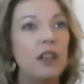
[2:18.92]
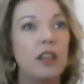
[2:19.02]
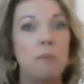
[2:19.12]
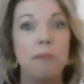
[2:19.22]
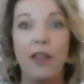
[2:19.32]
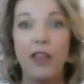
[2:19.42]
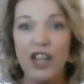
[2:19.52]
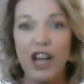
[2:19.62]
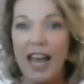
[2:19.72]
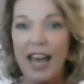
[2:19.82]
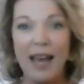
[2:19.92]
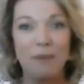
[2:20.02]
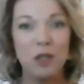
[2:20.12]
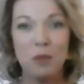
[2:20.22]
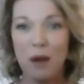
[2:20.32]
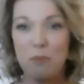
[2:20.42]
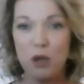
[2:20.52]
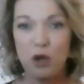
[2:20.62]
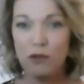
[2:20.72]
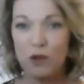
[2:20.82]
the mother that I am to my
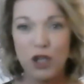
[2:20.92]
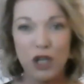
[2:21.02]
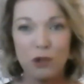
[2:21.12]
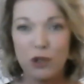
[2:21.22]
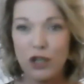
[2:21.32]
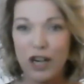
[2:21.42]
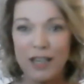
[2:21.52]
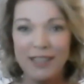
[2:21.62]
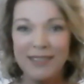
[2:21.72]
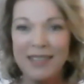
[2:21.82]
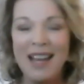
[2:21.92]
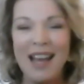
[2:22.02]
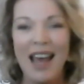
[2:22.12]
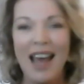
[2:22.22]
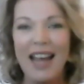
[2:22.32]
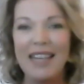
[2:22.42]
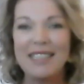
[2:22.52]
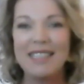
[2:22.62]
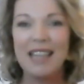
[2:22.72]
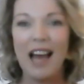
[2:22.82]
beautiful children.
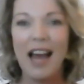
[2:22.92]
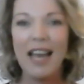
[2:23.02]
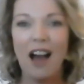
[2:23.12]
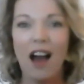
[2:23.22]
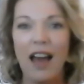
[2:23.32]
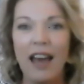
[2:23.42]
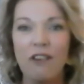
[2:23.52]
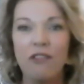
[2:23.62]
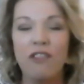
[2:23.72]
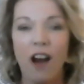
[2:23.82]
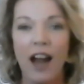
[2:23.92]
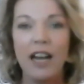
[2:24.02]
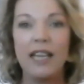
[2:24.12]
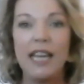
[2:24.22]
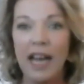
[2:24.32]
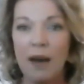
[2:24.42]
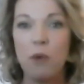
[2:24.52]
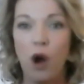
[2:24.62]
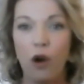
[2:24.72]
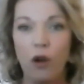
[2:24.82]
It's like I have finally
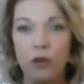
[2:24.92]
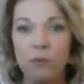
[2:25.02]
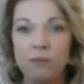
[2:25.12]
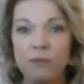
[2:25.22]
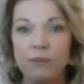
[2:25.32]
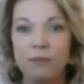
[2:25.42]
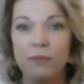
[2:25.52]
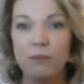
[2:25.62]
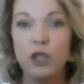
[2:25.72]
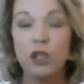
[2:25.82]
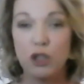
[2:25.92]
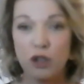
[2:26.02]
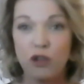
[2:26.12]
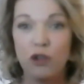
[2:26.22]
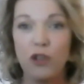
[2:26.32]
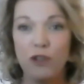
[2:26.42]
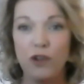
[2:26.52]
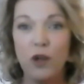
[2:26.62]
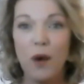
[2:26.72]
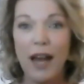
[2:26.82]
come home to the truth of
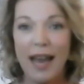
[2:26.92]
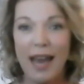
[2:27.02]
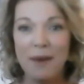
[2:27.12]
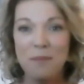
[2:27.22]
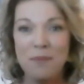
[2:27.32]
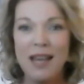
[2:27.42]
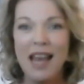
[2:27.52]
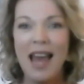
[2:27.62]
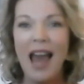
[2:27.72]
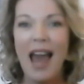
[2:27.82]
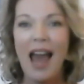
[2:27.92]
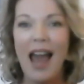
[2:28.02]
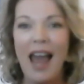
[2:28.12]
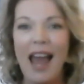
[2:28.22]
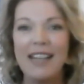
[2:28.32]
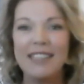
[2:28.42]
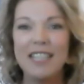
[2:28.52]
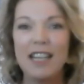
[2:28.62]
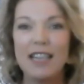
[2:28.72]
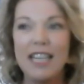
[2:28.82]
who I am, and
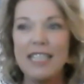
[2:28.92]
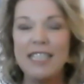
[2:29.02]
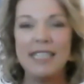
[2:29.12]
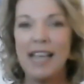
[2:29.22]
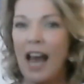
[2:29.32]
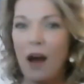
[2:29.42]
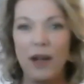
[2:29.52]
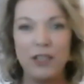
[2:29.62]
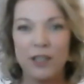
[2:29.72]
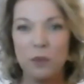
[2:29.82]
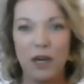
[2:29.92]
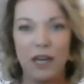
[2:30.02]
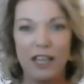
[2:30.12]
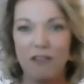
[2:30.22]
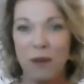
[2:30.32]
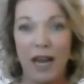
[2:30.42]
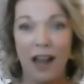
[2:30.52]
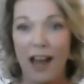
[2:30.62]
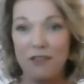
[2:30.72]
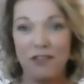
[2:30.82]
this is how I just want to live my
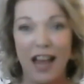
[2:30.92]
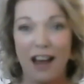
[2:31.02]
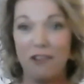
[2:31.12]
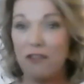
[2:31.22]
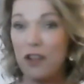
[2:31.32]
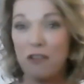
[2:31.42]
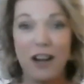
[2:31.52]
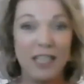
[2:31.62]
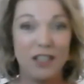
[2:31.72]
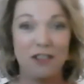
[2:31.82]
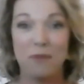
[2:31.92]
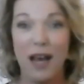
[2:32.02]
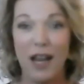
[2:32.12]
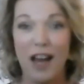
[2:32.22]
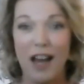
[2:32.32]
life now for the rest of my